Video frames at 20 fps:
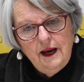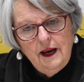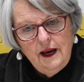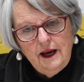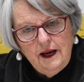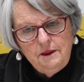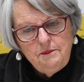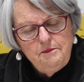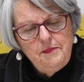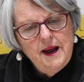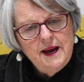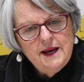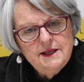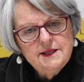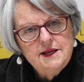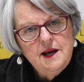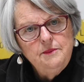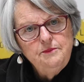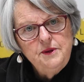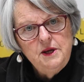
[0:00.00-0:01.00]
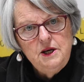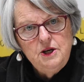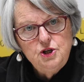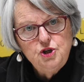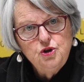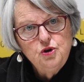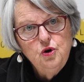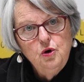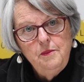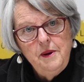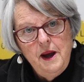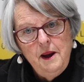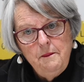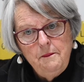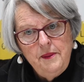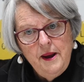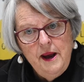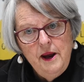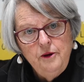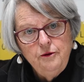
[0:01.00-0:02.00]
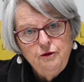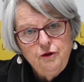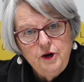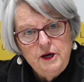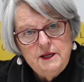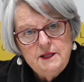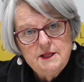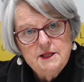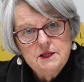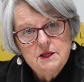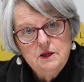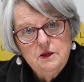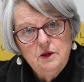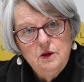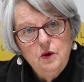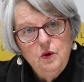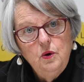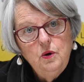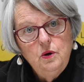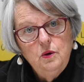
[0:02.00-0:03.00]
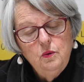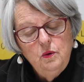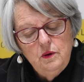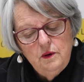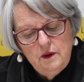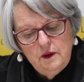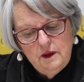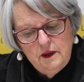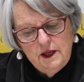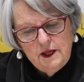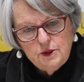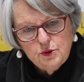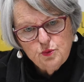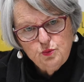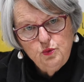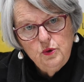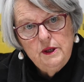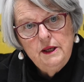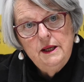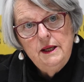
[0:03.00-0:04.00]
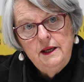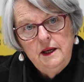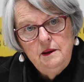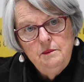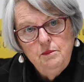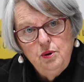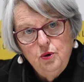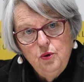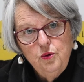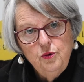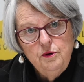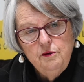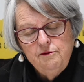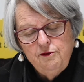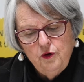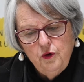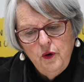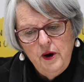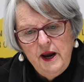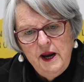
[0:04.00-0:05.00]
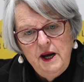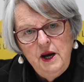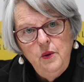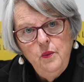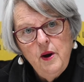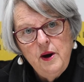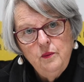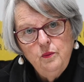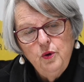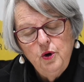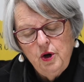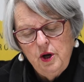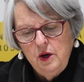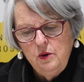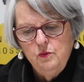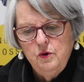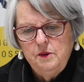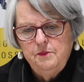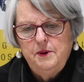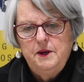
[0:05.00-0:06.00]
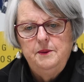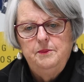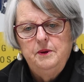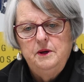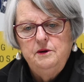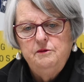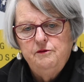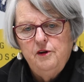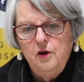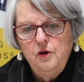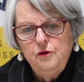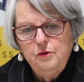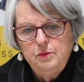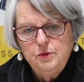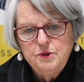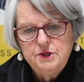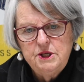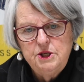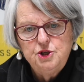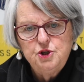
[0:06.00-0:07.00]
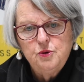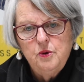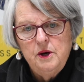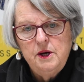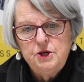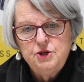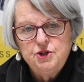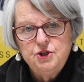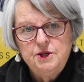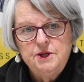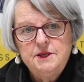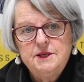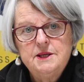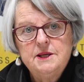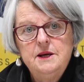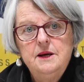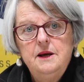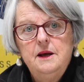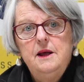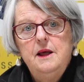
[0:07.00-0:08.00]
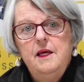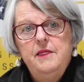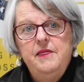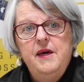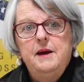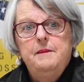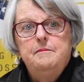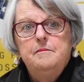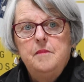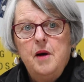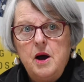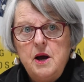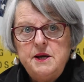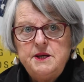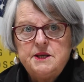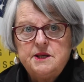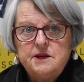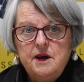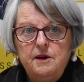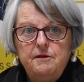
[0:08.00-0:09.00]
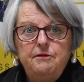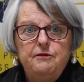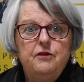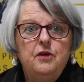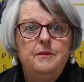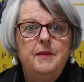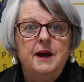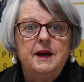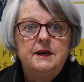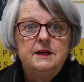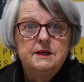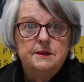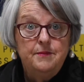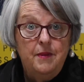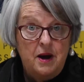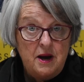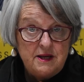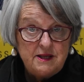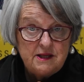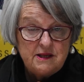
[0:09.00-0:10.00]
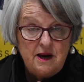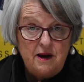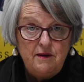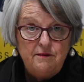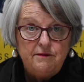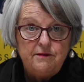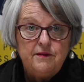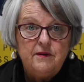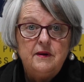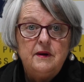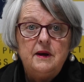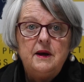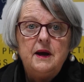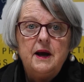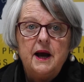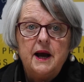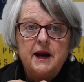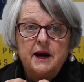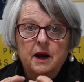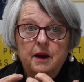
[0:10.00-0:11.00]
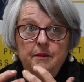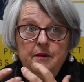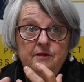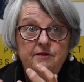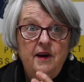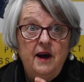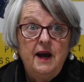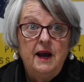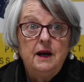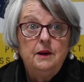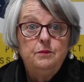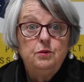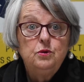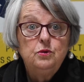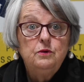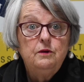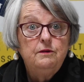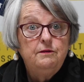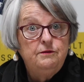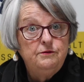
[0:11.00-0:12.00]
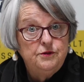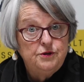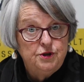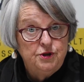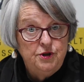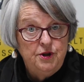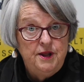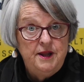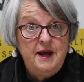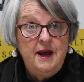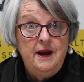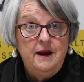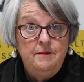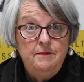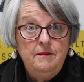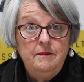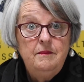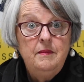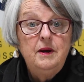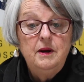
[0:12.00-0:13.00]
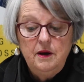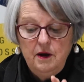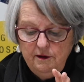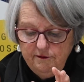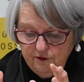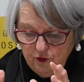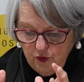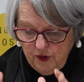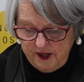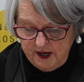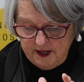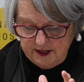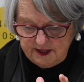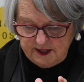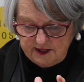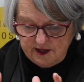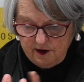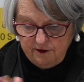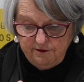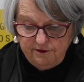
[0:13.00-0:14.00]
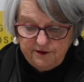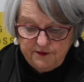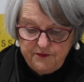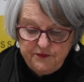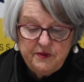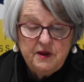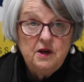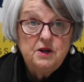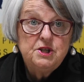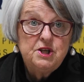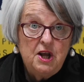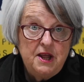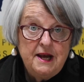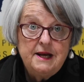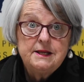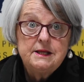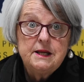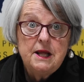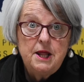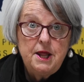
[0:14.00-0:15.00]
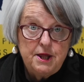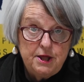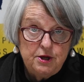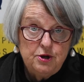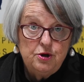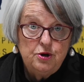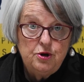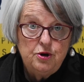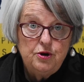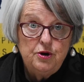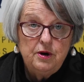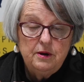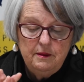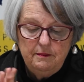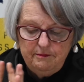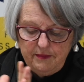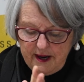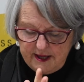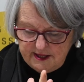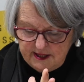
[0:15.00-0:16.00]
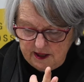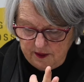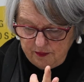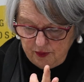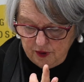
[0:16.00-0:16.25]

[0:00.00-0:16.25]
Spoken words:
it backs up the issue about boundaries. It's really important for anyone working with people in vulnerable situations that my stuff remains my stuff and I'm available to them for their stuff. So that's the third basic